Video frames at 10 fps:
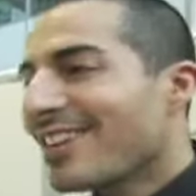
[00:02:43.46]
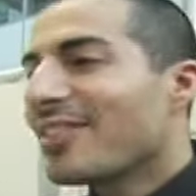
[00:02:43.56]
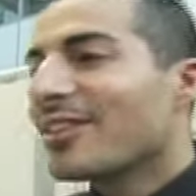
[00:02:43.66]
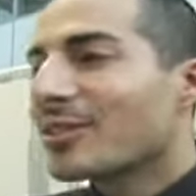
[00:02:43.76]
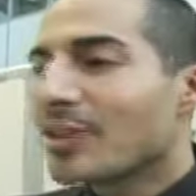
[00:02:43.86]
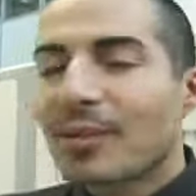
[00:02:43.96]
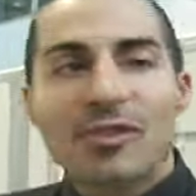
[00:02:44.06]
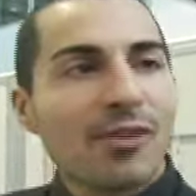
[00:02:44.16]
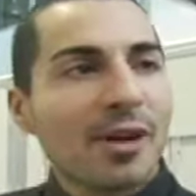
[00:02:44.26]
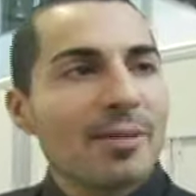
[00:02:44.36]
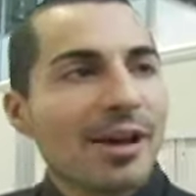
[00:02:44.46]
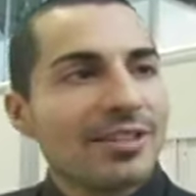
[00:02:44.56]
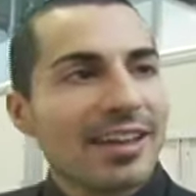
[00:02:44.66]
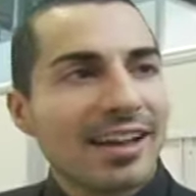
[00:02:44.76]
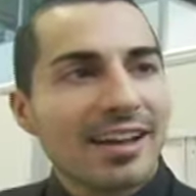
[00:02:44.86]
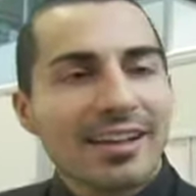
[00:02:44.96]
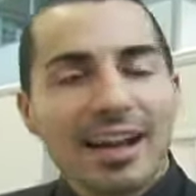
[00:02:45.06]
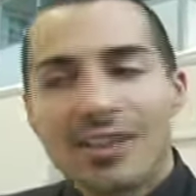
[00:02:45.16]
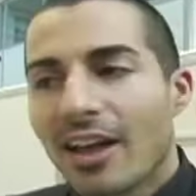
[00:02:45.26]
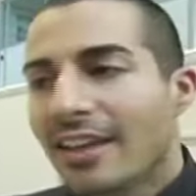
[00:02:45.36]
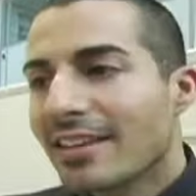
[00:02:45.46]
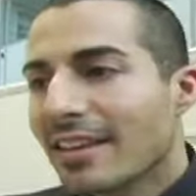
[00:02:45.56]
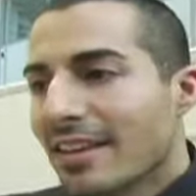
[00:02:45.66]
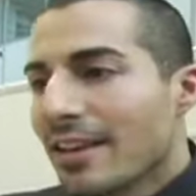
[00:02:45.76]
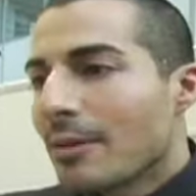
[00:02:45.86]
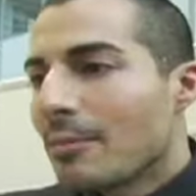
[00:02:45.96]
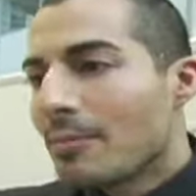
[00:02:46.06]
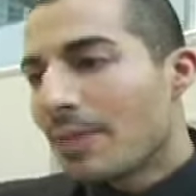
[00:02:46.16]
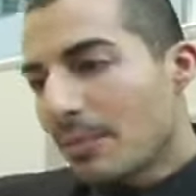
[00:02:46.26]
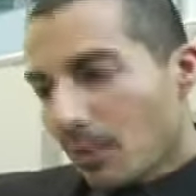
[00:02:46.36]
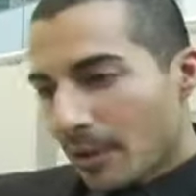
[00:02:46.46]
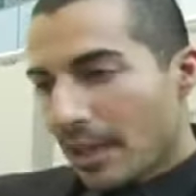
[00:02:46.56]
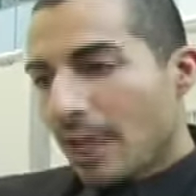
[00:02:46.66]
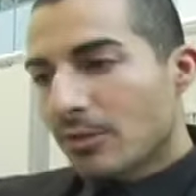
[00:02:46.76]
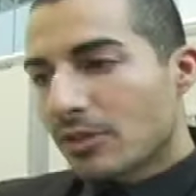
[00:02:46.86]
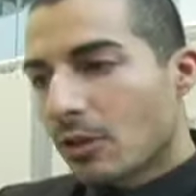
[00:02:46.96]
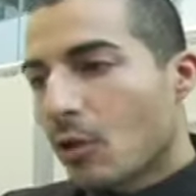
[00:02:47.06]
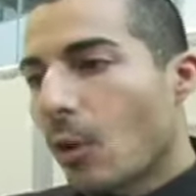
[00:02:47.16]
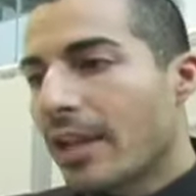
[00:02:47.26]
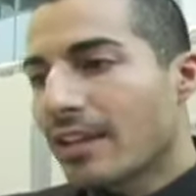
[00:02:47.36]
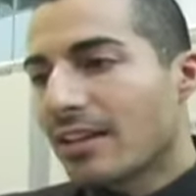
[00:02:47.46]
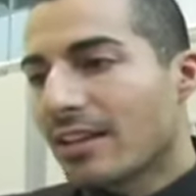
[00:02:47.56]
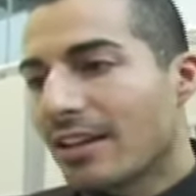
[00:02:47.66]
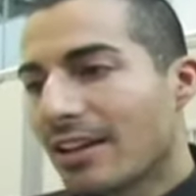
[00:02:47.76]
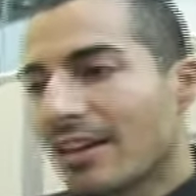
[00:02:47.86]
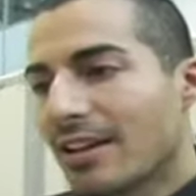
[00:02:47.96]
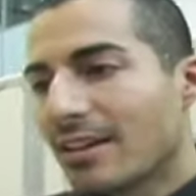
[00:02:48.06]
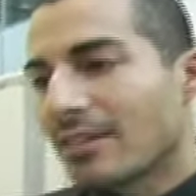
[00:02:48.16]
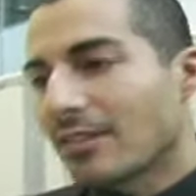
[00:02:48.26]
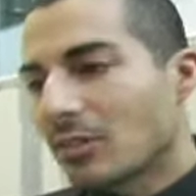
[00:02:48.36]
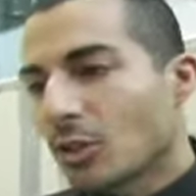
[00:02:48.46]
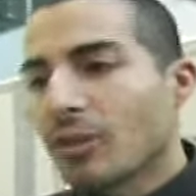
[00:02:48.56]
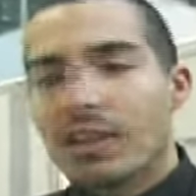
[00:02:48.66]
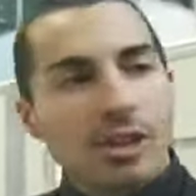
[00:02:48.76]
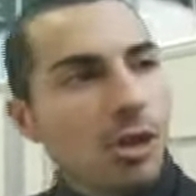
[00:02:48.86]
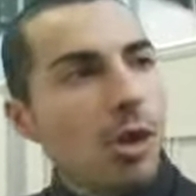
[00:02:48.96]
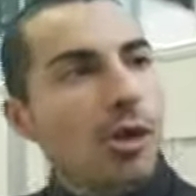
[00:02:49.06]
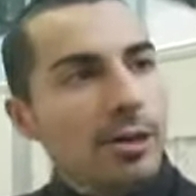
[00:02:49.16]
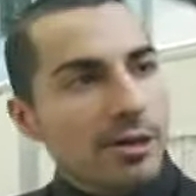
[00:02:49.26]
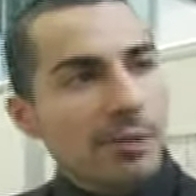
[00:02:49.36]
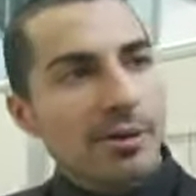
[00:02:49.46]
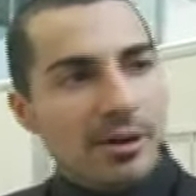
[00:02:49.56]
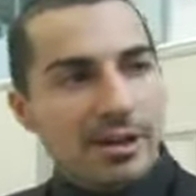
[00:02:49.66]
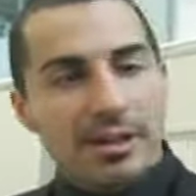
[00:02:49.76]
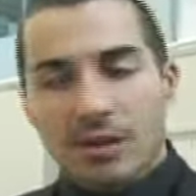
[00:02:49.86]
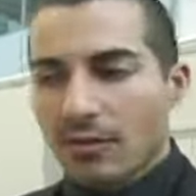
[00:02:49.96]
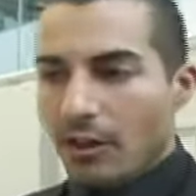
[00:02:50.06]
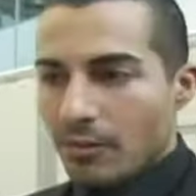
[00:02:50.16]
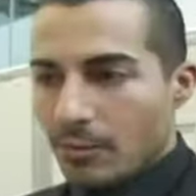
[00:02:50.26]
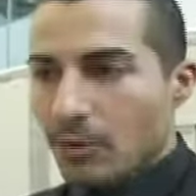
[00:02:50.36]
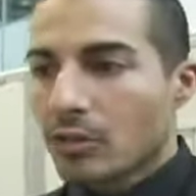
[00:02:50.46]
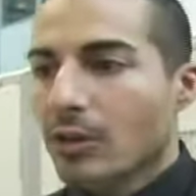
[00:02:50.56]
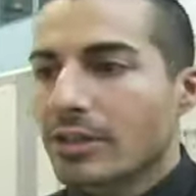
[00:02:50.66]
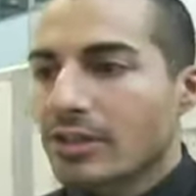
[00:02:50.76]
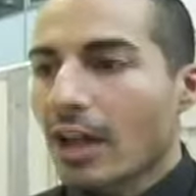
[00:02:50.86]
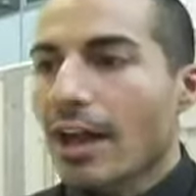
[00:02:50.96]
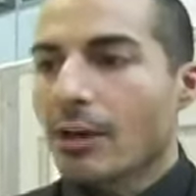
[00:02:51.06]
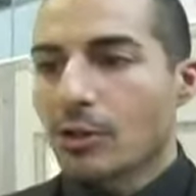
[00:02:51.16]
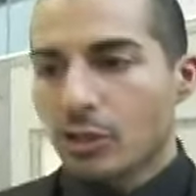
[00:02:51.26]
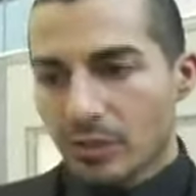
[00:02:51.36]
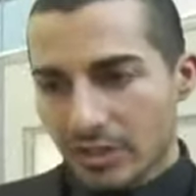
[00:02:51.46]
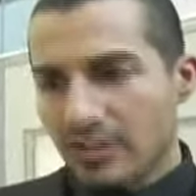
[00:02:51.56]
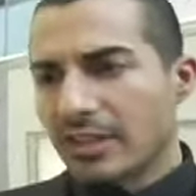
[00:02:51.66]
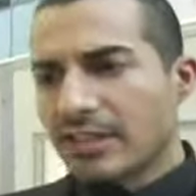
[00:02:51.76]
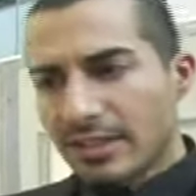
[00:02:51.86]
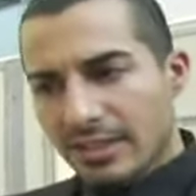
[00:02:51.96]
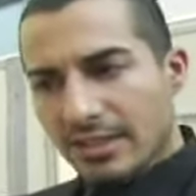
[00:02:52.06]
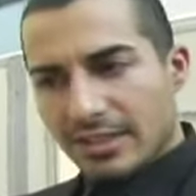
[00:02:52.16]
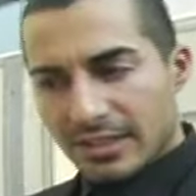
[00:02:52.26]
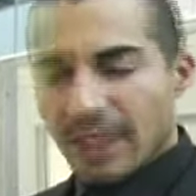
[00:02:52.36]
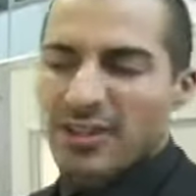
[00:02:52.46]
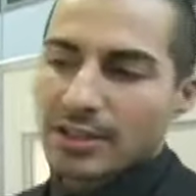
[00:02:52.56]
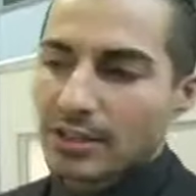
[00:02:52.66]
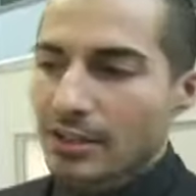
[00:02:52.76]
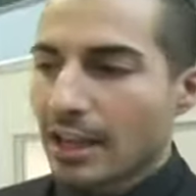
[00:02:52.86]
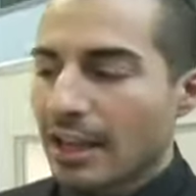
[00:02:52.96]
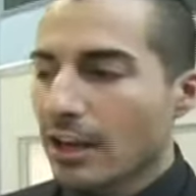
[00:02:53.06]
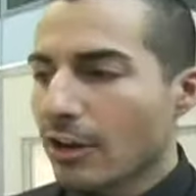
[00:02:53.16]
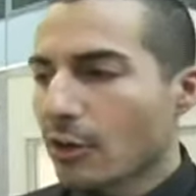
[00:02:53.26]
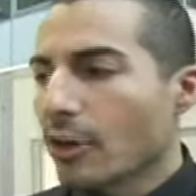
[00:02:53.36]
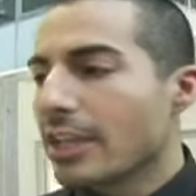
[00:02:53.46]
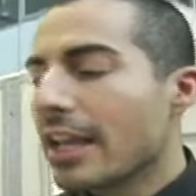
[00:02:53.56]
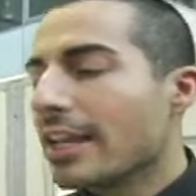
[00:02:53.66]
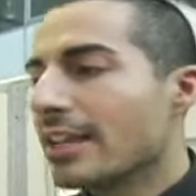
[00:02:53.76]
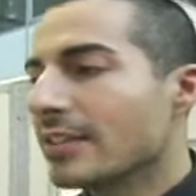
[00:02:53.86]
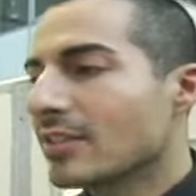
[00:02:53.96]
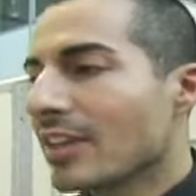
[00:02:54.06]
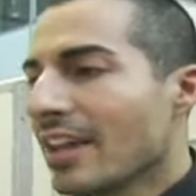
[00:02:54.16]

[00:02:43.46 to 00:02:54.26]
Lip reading: think there's something fun about that. I like people being able to equate certainly the glory year period of the Bertone style, which was the 60s into the 70s and early 80s.